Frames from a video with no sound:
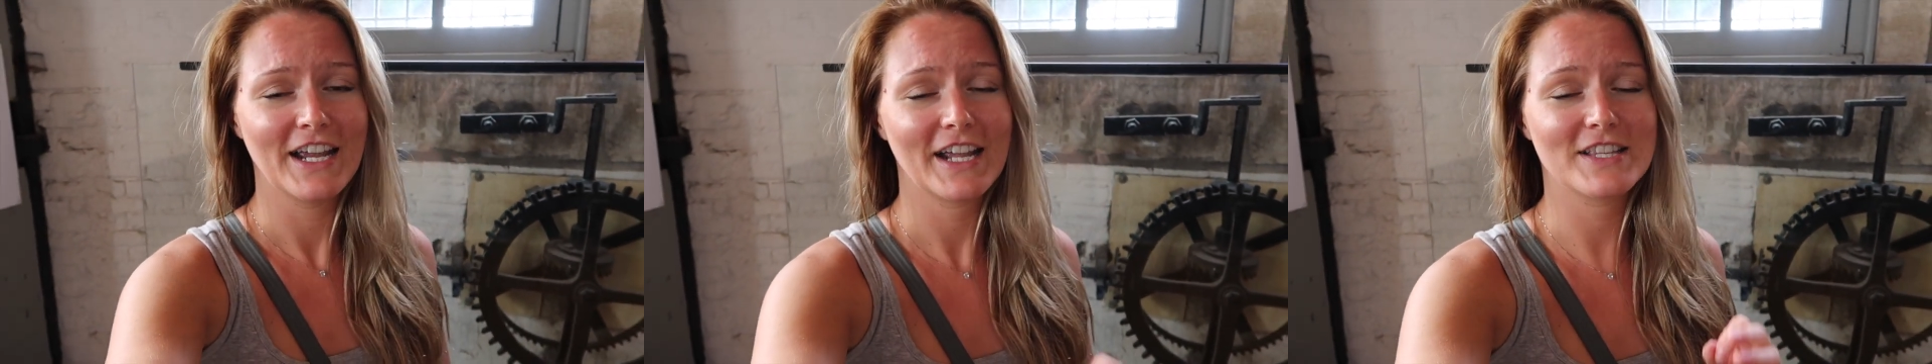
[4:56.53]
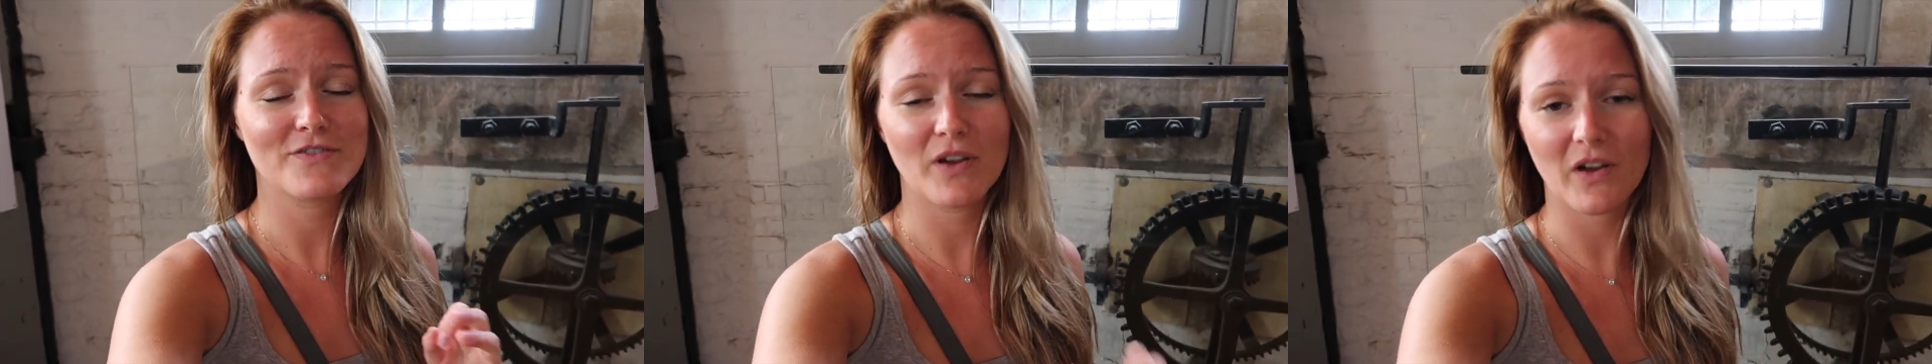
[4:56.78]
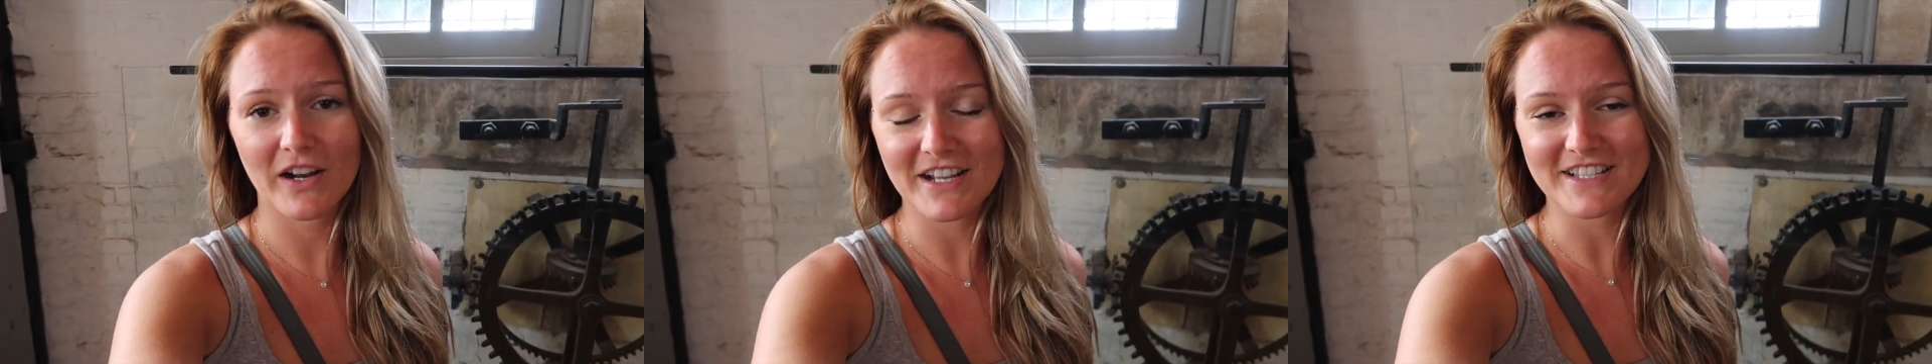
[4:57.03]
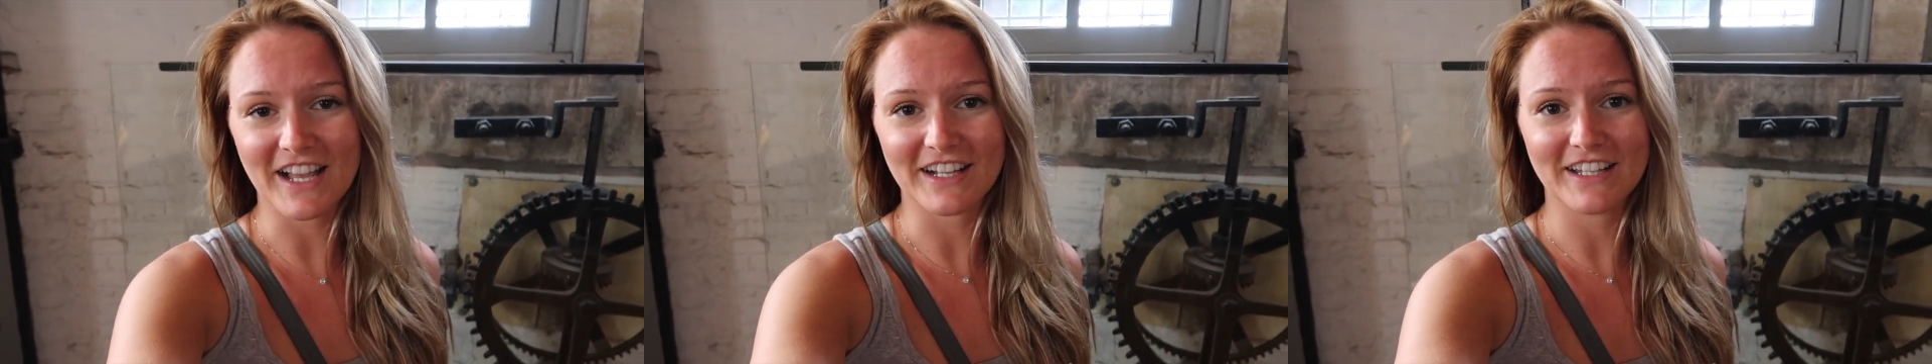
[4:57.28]
It's very
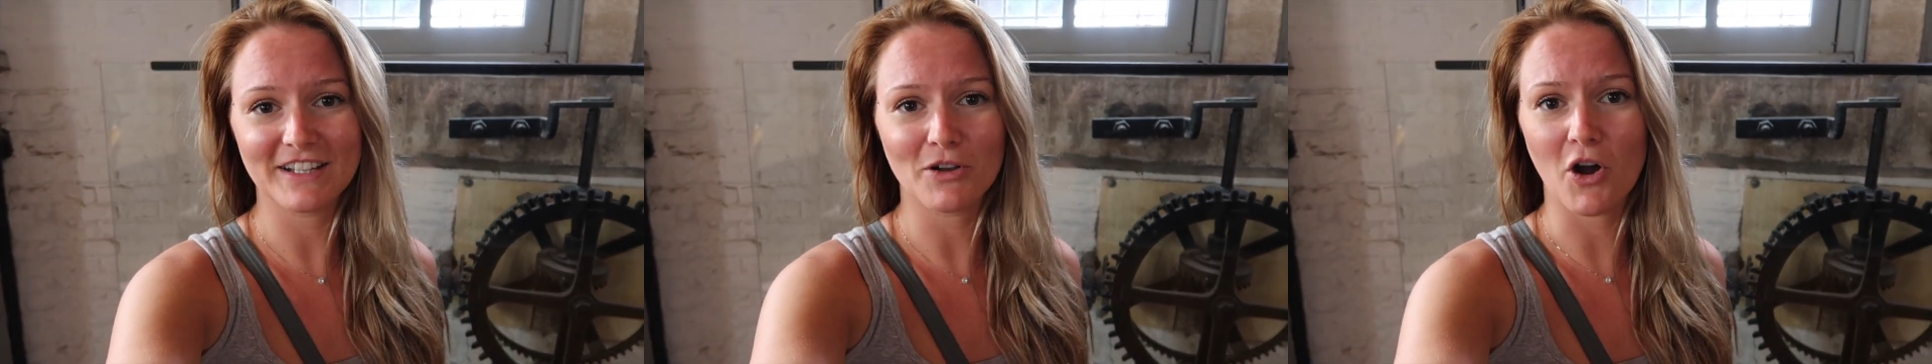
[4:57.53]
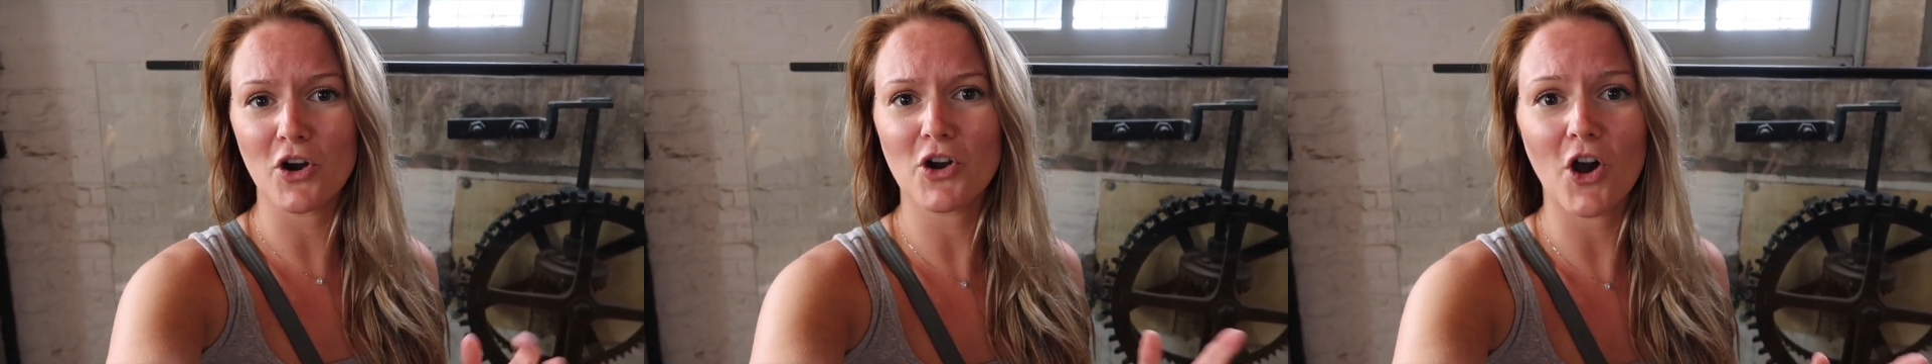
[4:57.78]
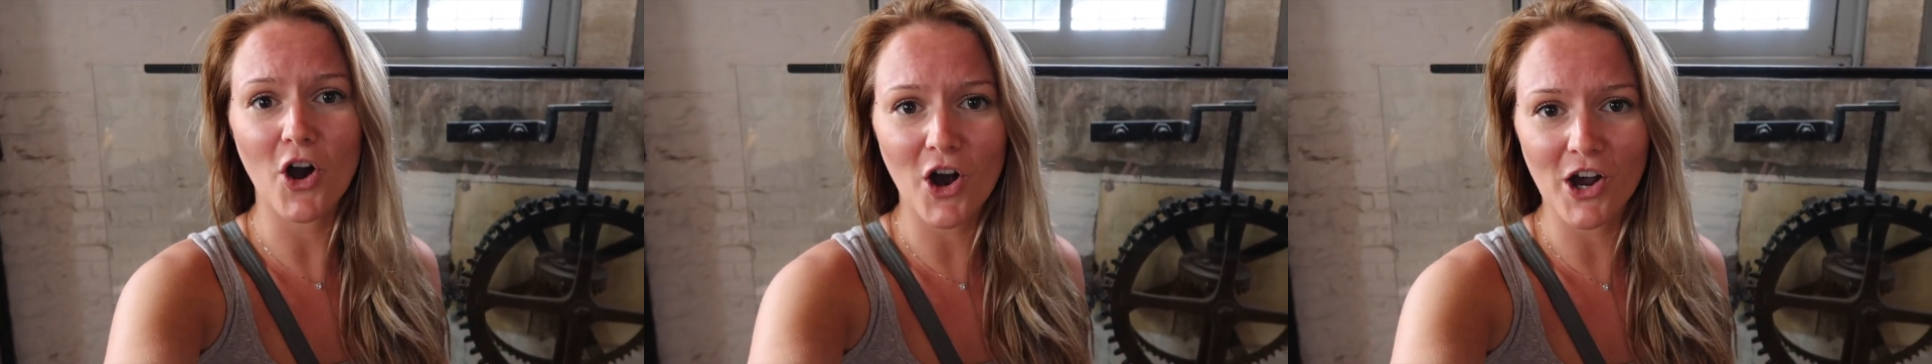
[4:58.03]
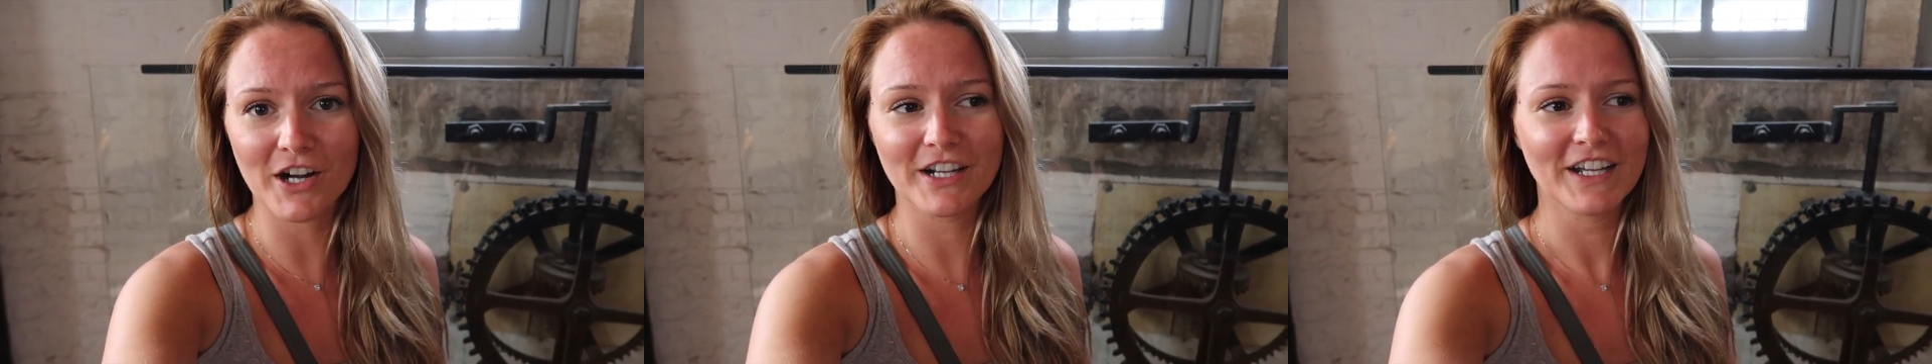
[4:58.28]
exciting. Hong
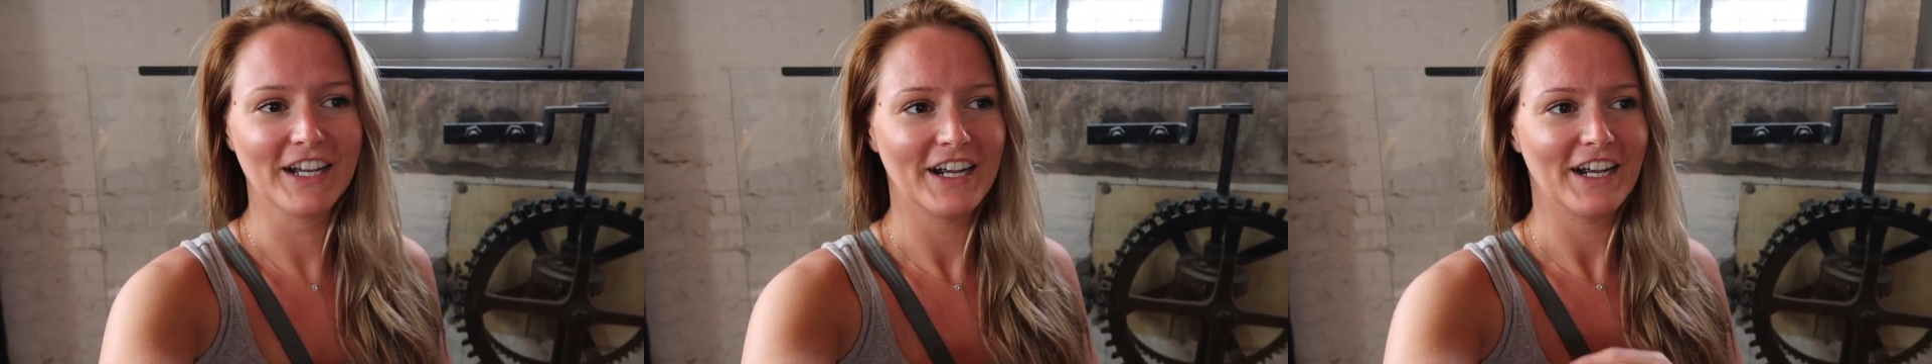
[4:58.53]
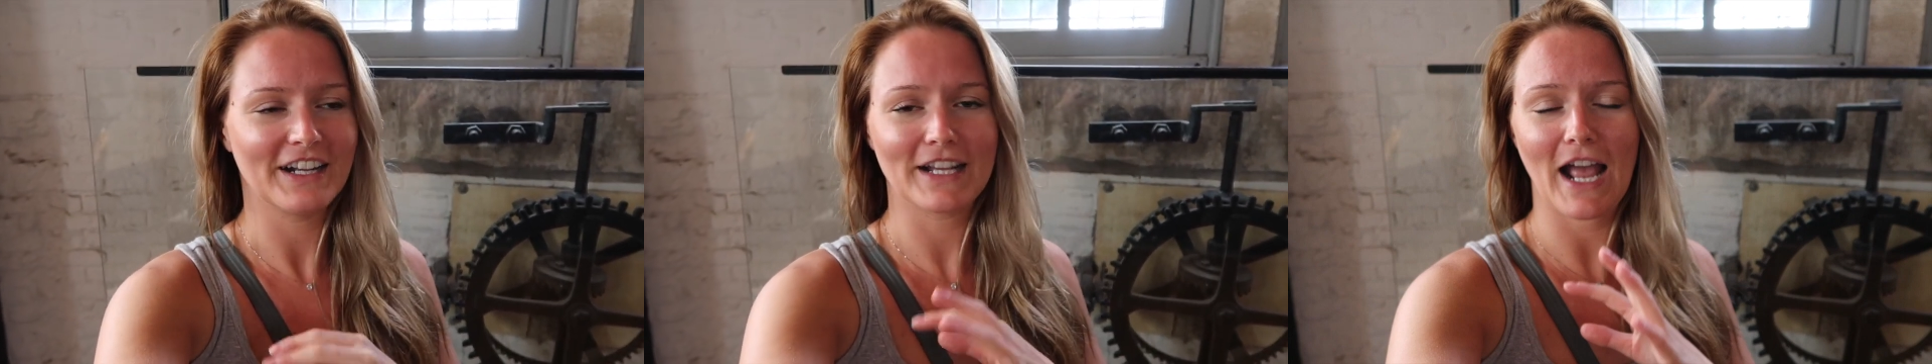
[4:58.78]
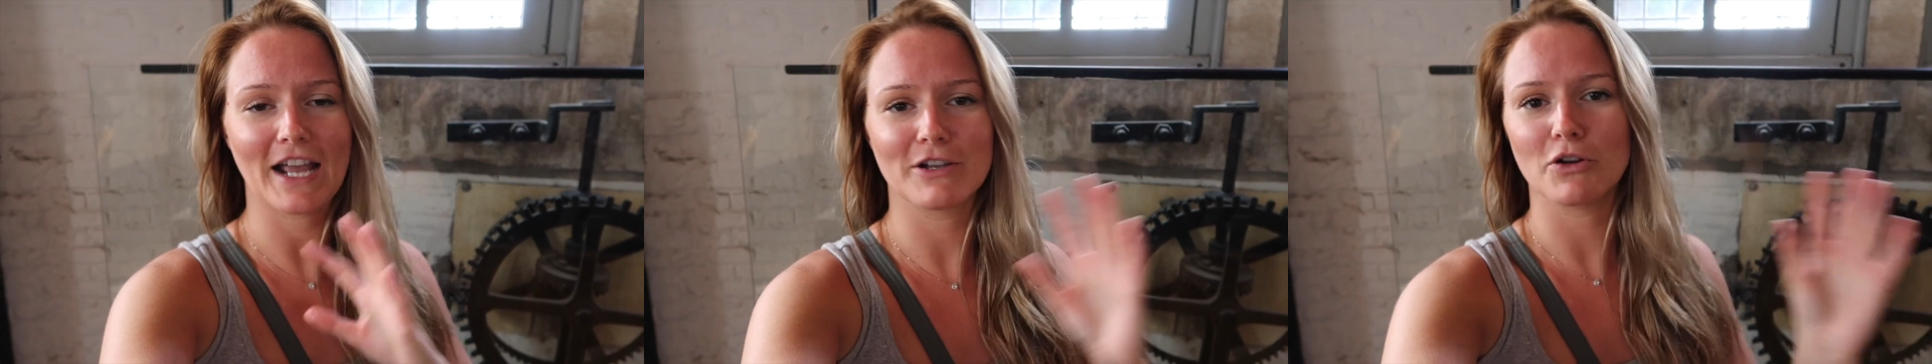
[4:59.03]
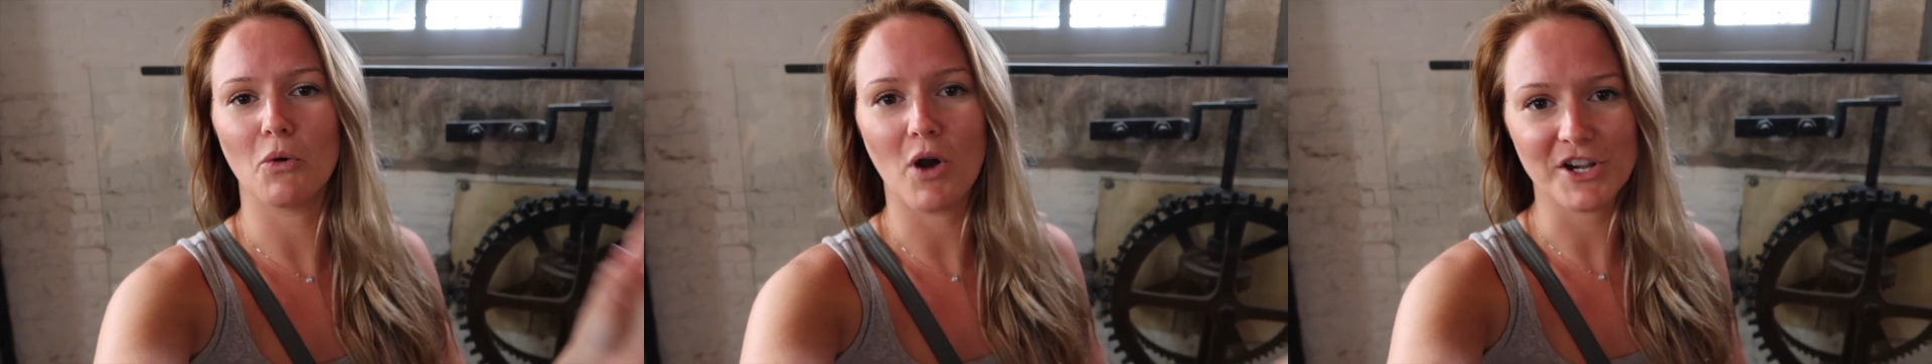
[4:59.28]
Kong, I
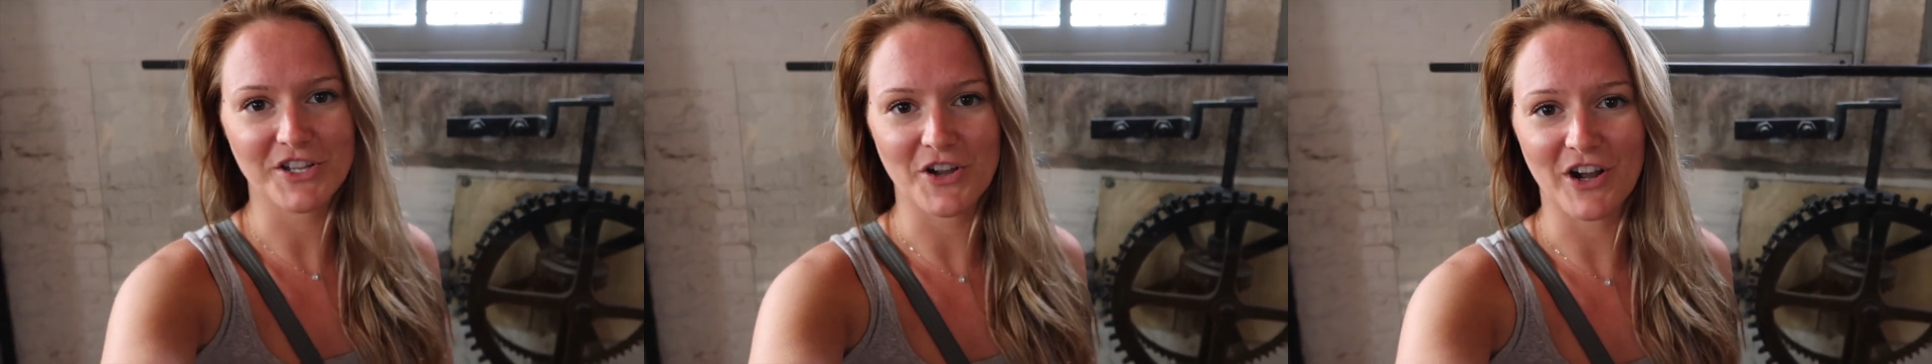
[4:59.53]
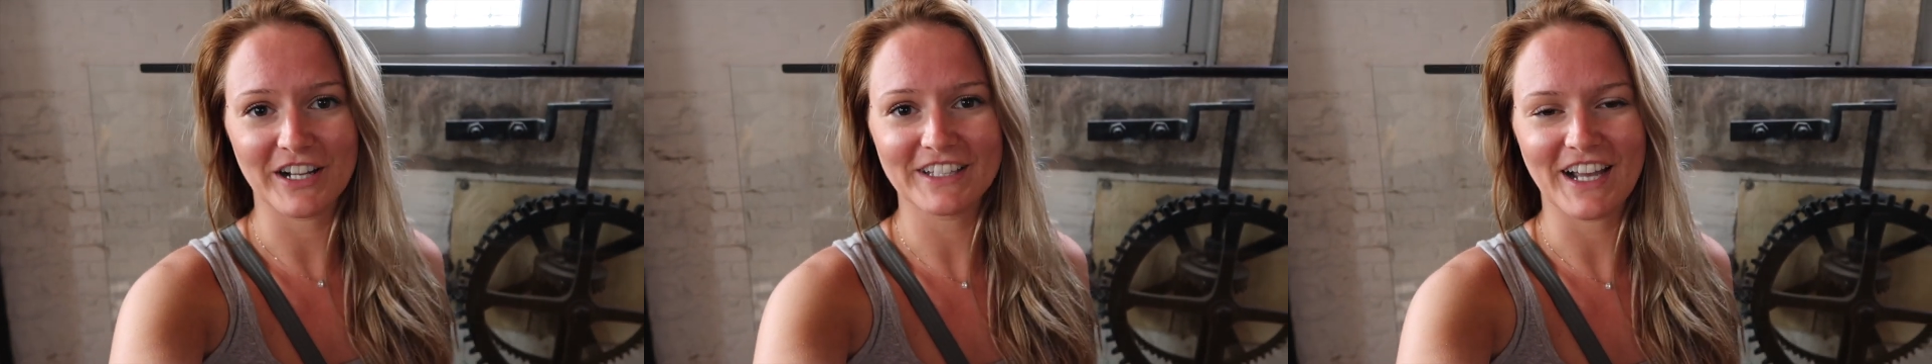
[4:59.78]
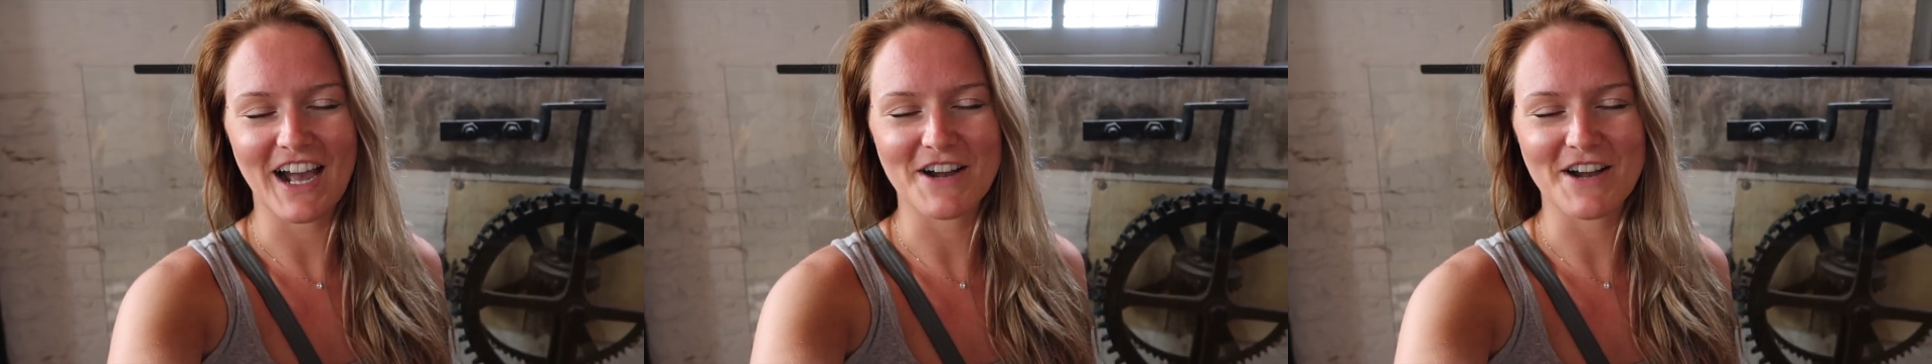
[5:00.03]
could go on and on.